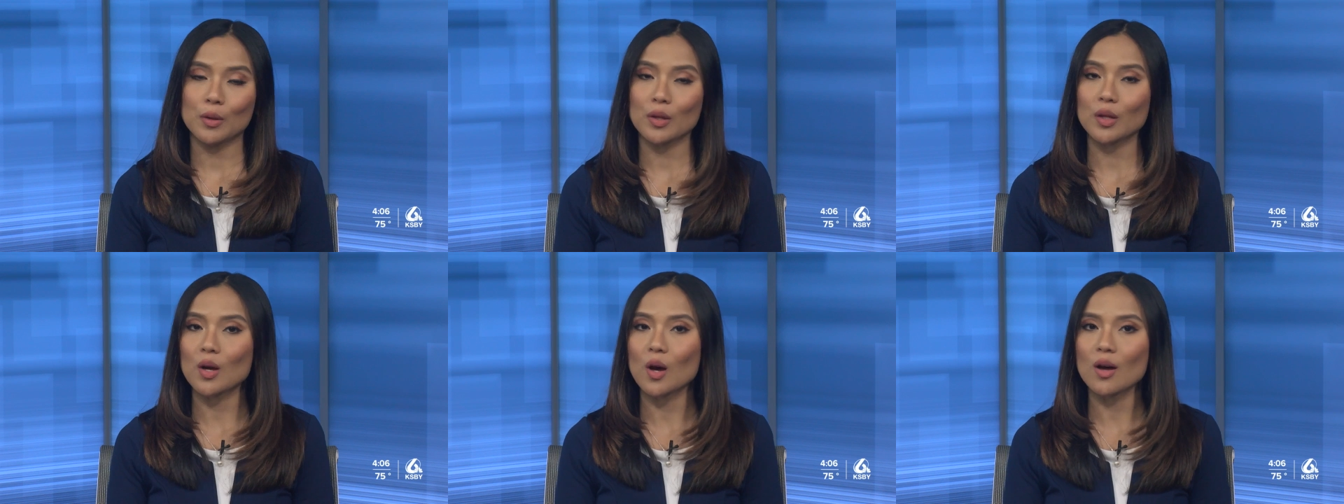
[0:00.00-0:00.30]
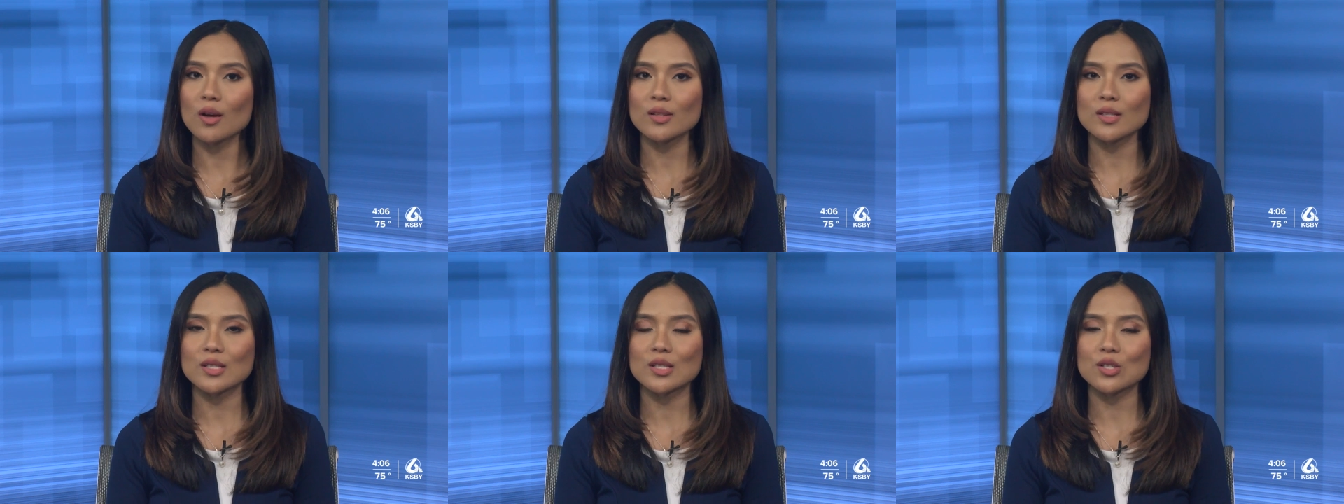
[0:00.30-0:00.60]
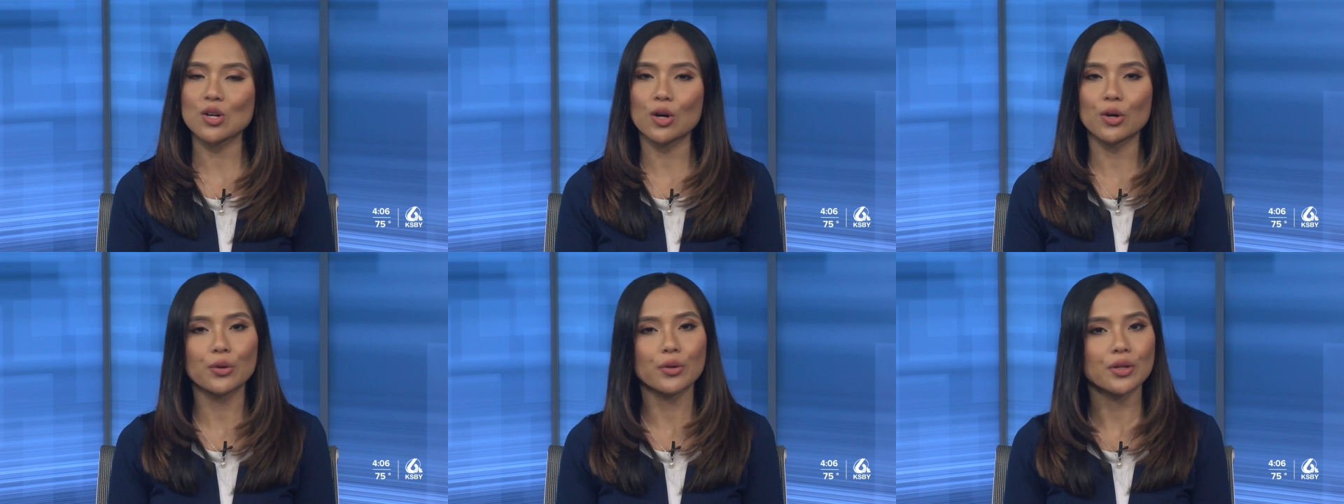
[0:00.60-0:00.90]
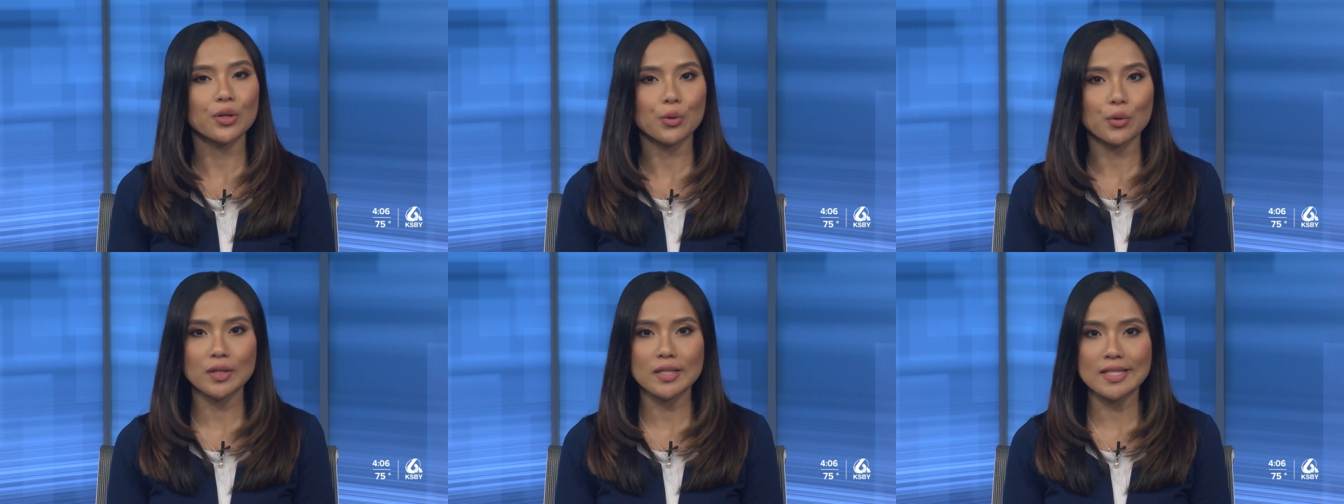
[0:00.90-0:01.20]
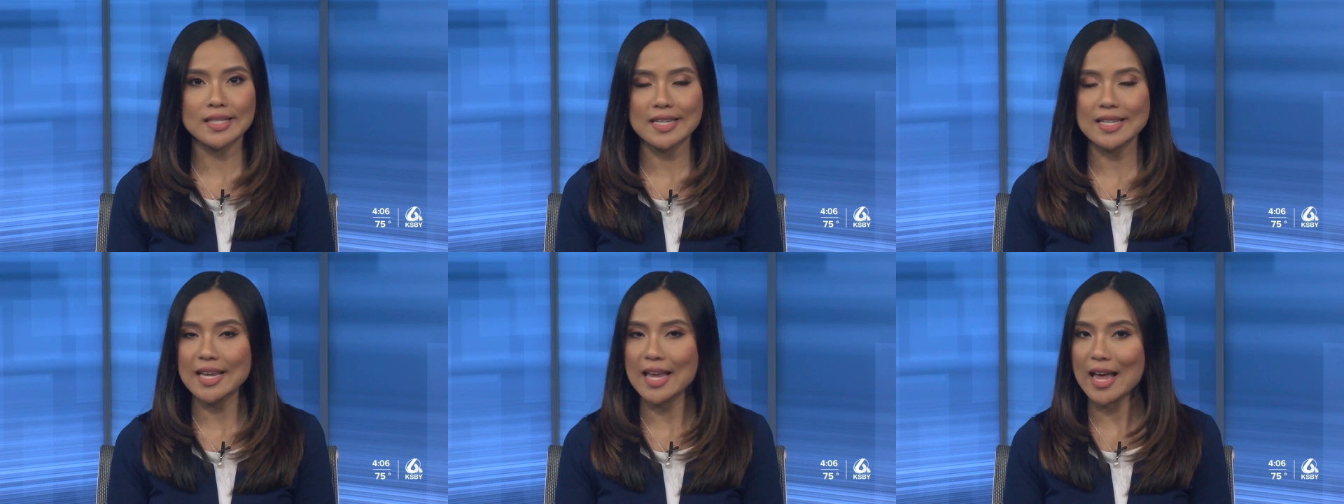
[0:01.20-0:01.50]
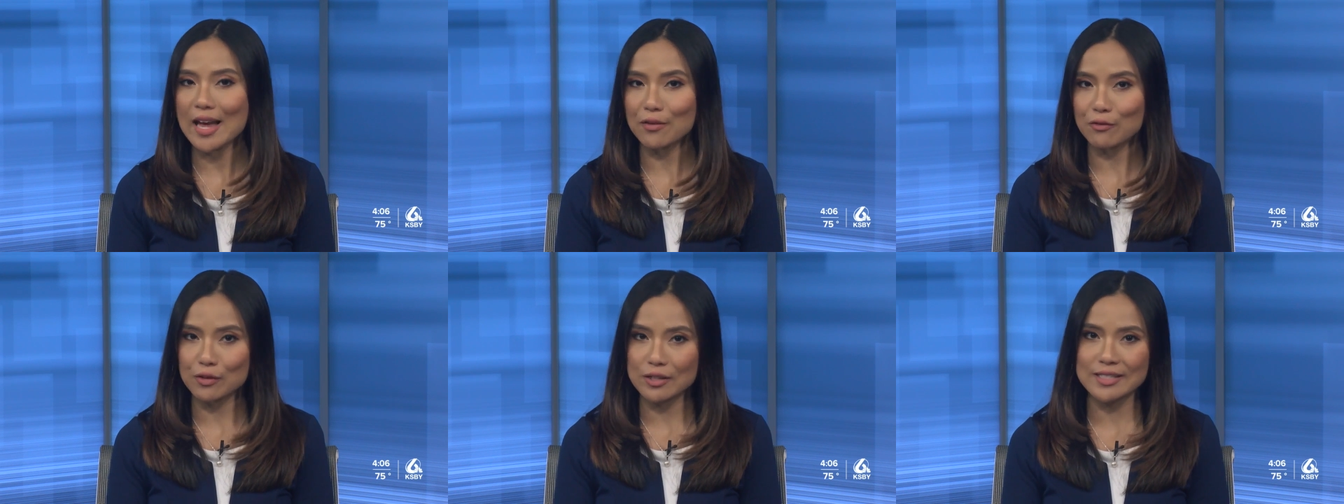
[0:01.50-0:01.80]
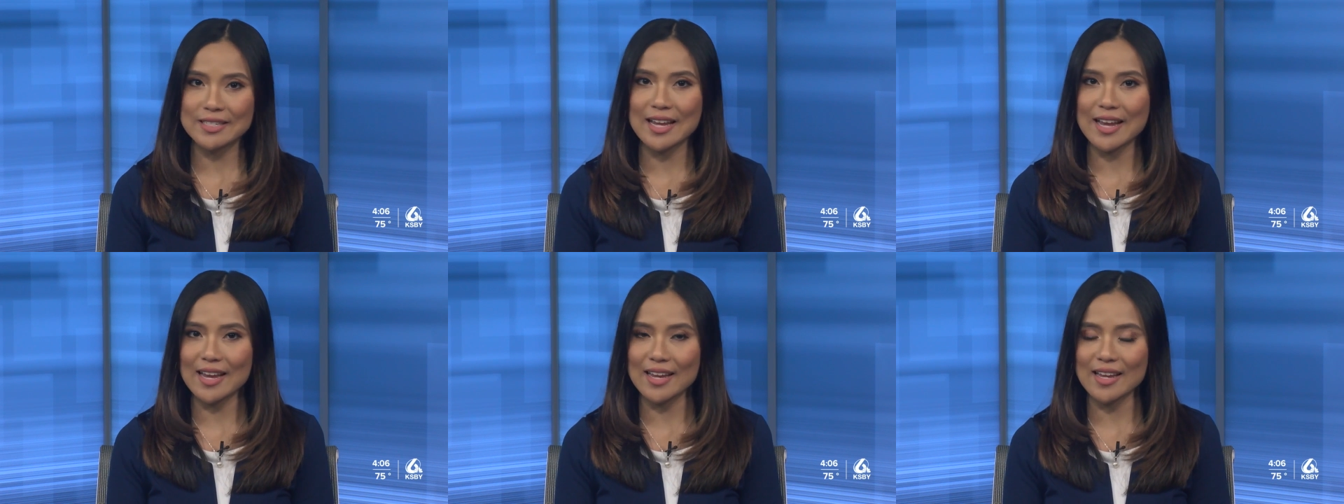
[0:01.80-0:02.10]
Costs are increasing
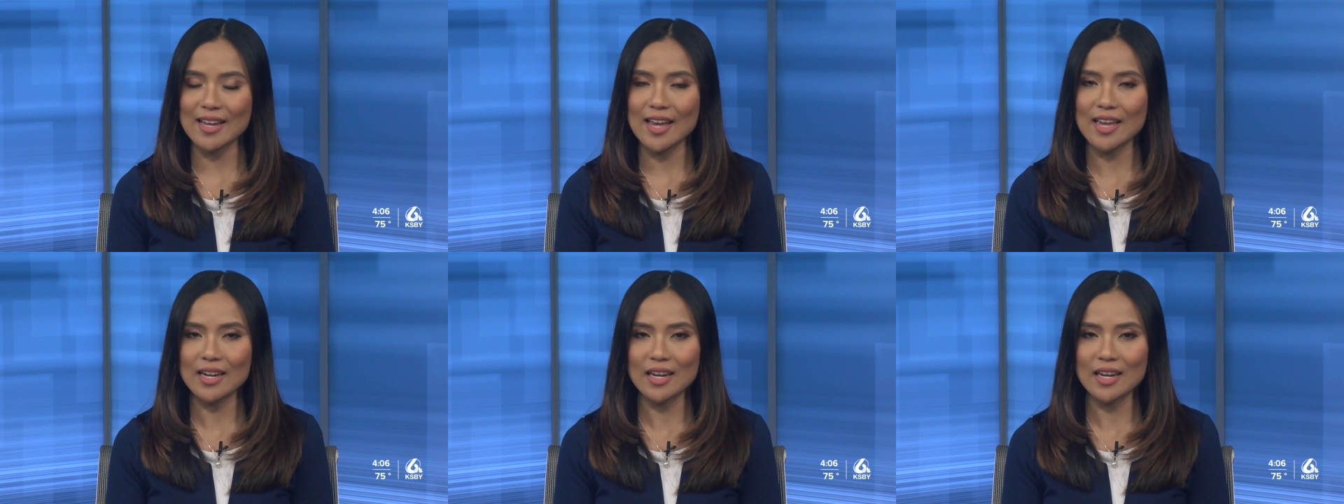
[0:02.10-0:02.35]
every day